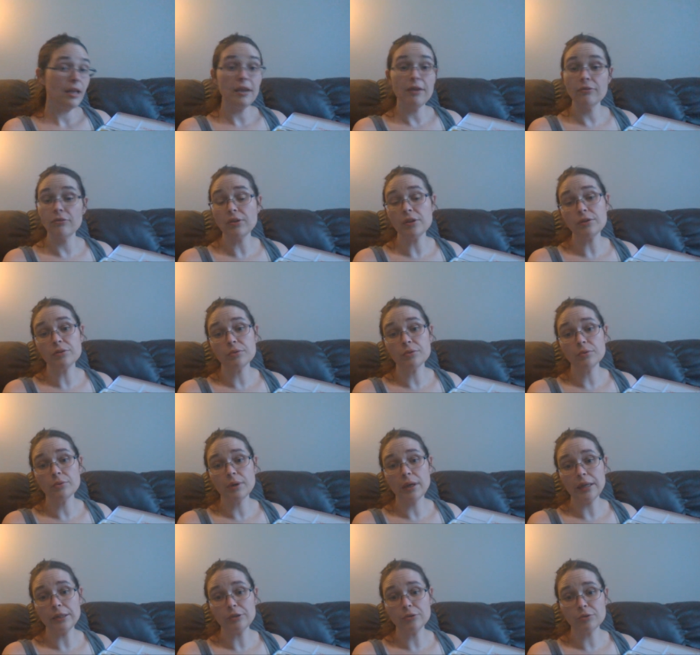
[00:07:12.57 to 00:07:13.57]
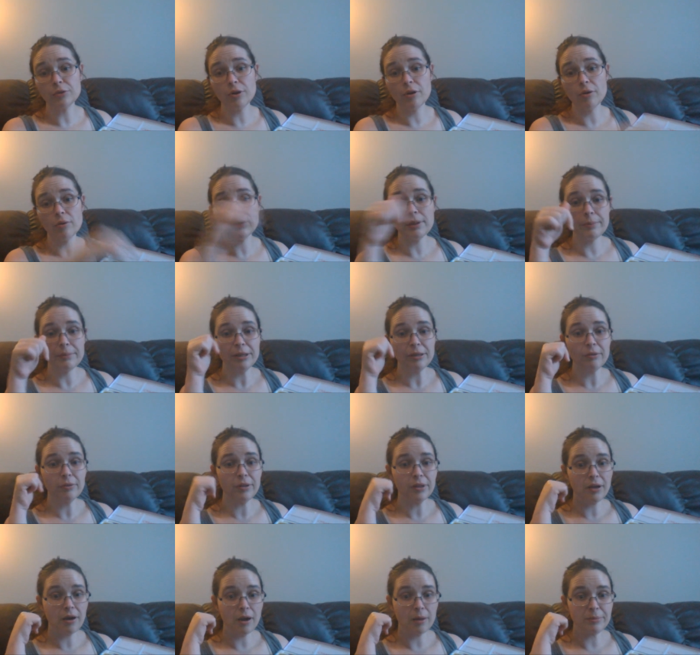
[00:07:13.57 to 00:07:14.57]
If they do, and you know, let me know
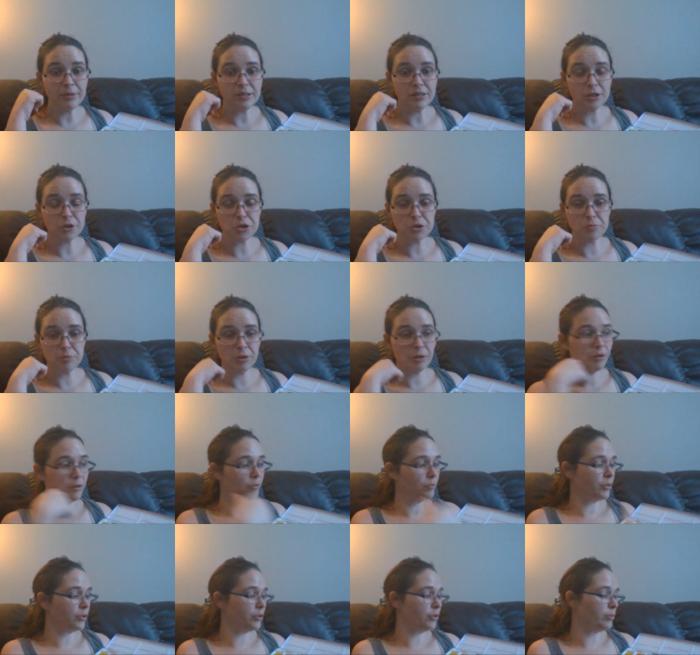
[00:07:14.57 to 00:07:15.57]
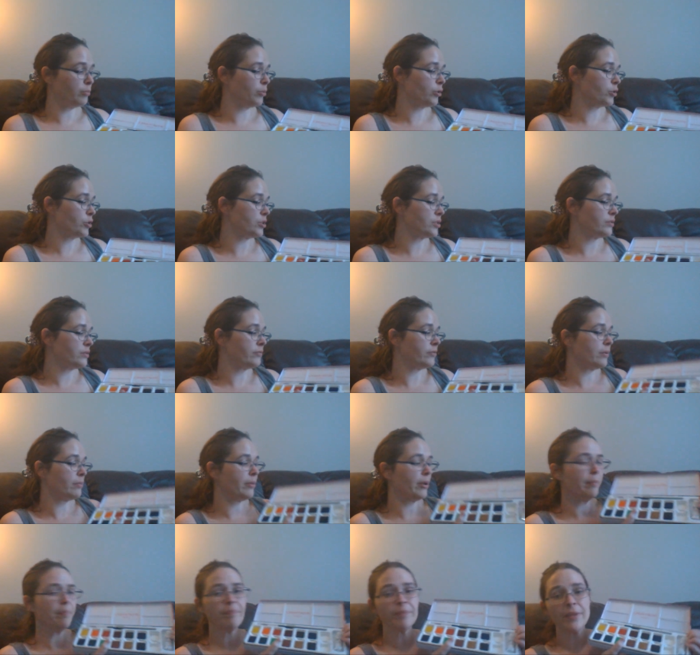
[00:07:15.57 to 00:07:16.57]
in the comment section below where you can purchase it from.
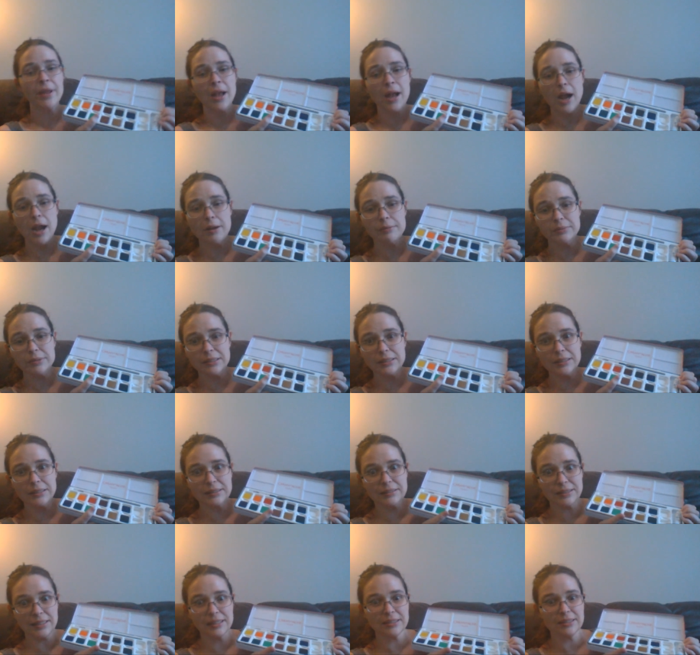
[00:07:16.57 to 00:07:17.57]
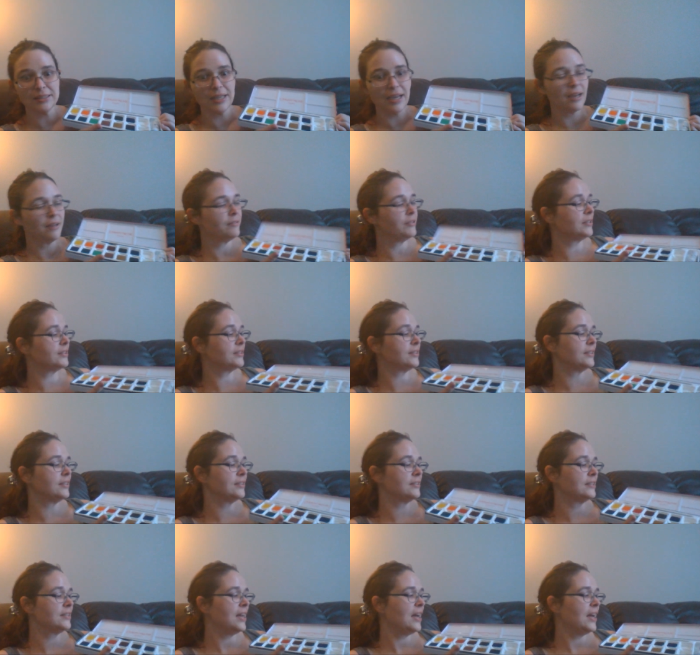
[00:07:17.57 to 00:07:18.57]
But I'm really excited to have this
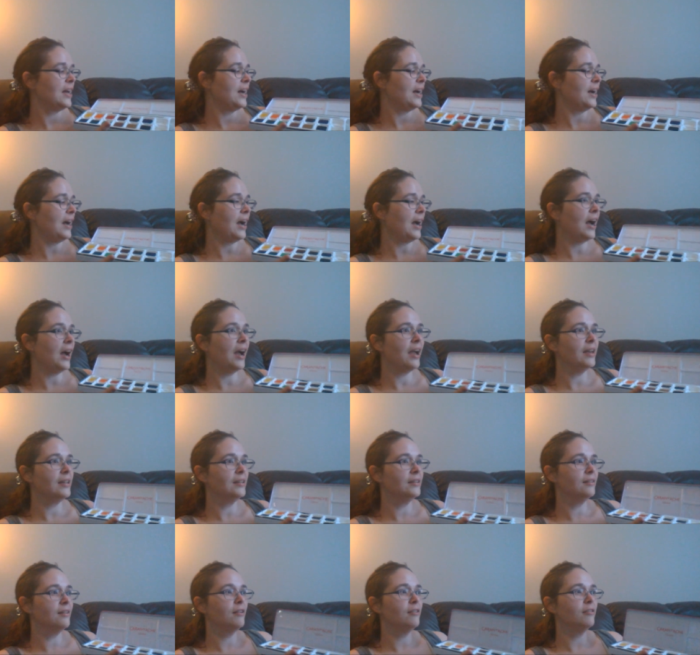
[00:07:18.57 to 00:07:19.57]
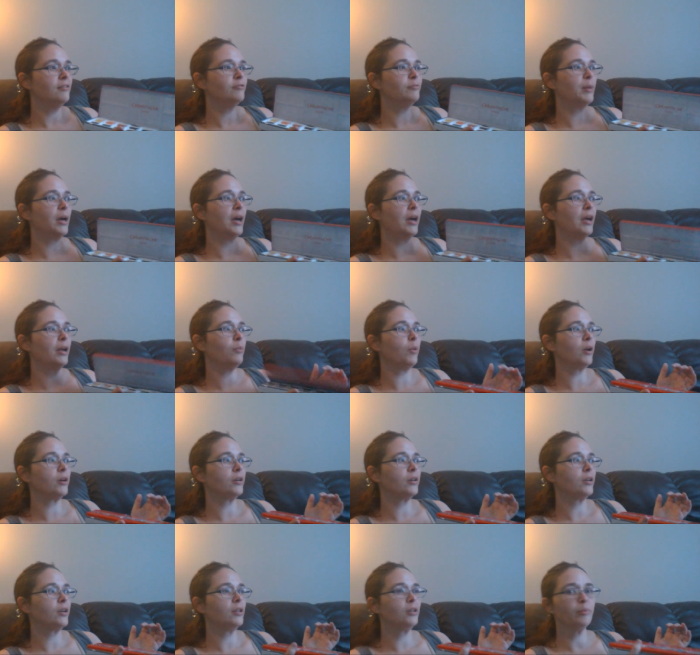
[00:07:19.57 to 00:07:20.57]
because I love my
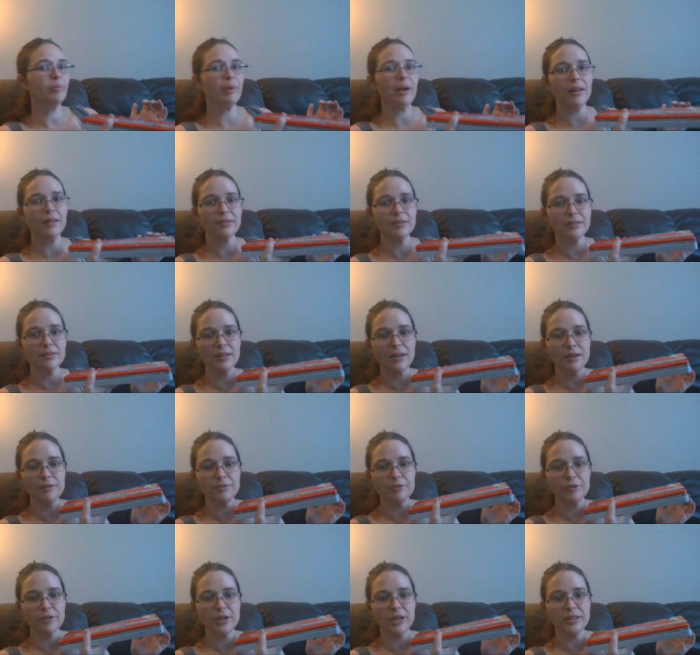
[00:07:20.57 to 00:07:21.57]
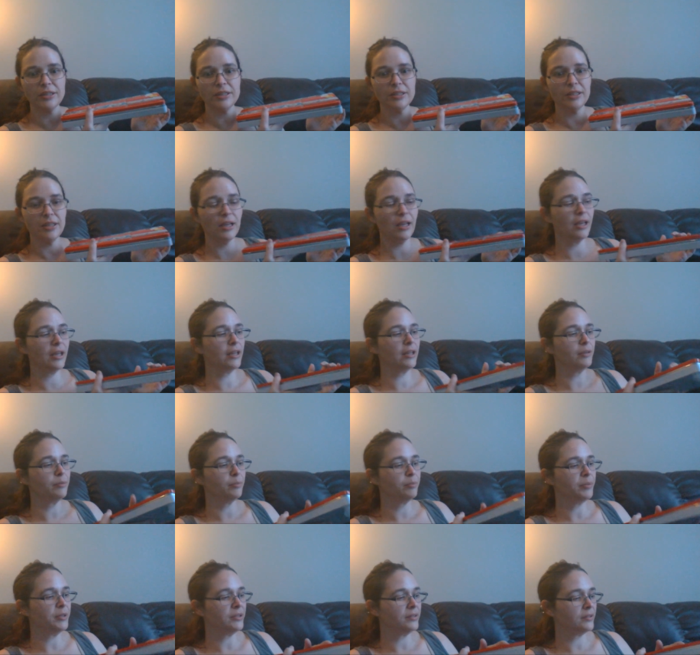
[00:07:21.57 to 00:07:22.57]
watercolor palettes that I've created
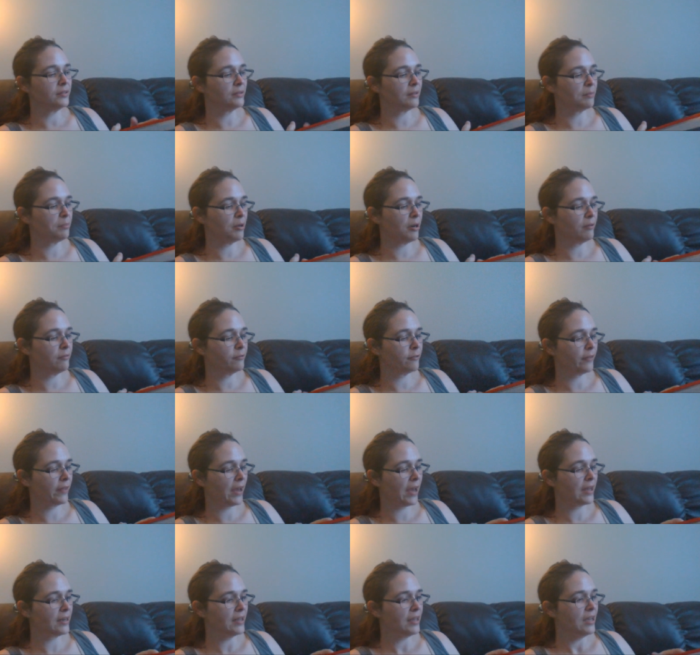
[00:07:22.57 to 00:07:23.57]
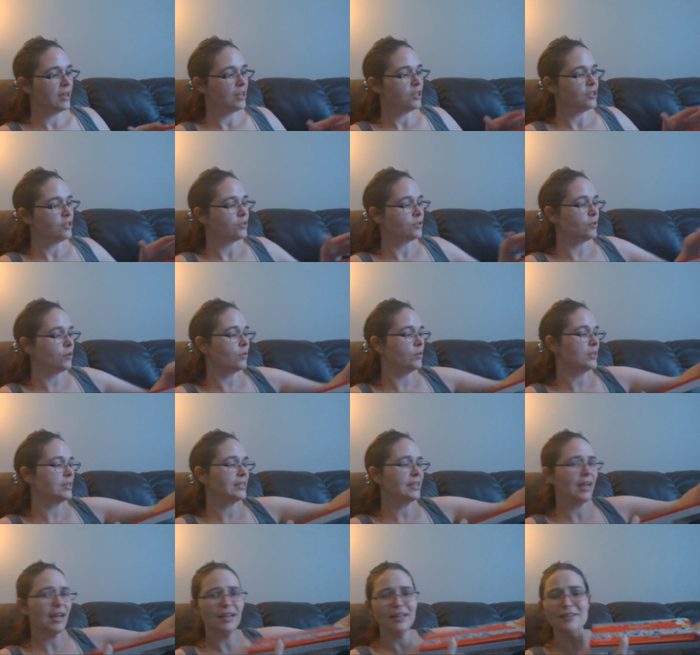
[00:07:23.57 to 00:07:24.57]
and pieces I bought for that. So
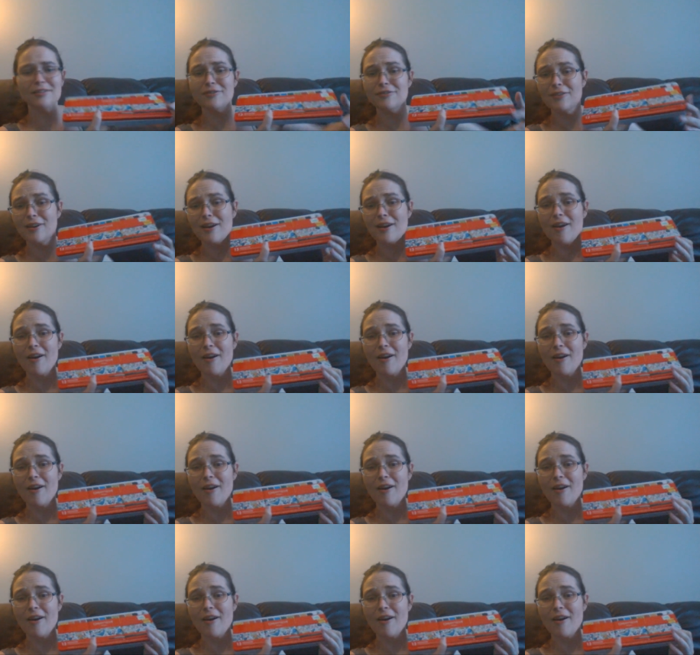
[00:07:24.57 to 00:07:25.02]
it's kind of